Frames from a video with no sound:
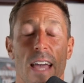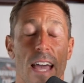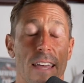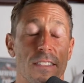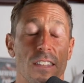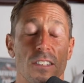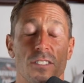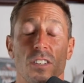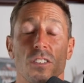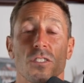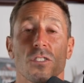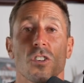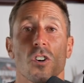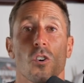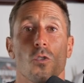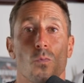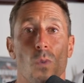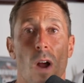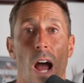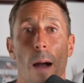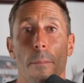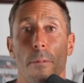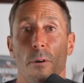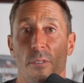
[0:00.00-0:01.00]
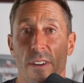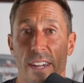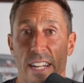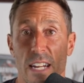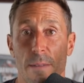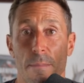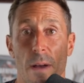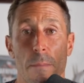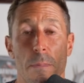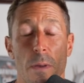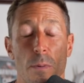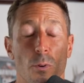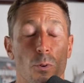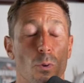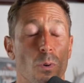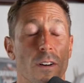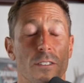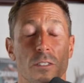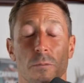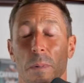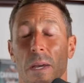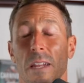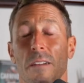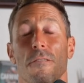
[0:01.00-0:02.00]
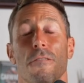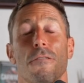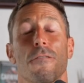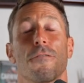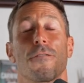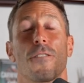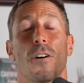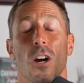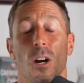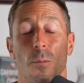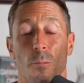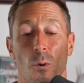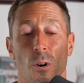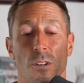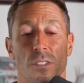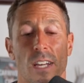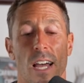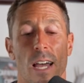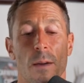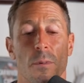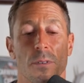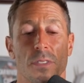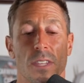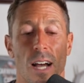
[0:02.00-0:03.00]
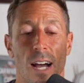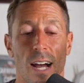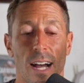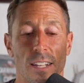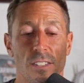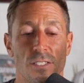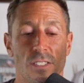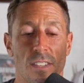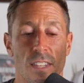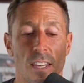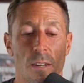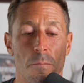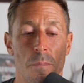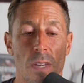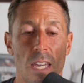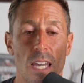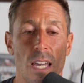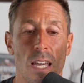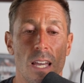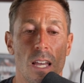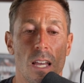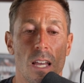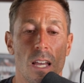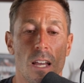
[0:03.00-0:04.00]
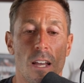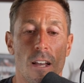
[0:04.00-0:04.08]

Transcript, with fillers: And this is corroborated by people who have spent far more time with the Hadza than me.